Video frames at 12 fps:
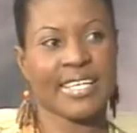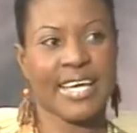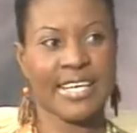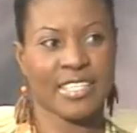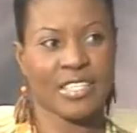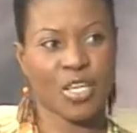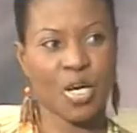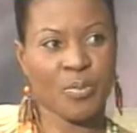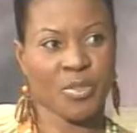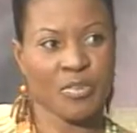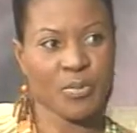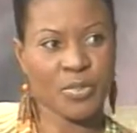get it in a couple
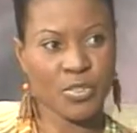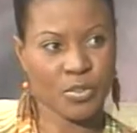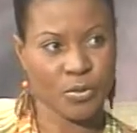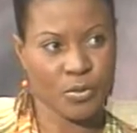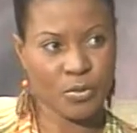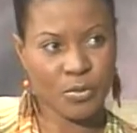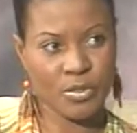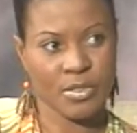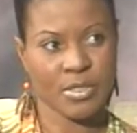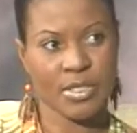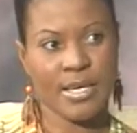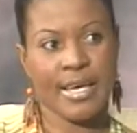of the bookstores.
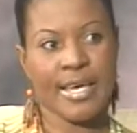Mm-hmm.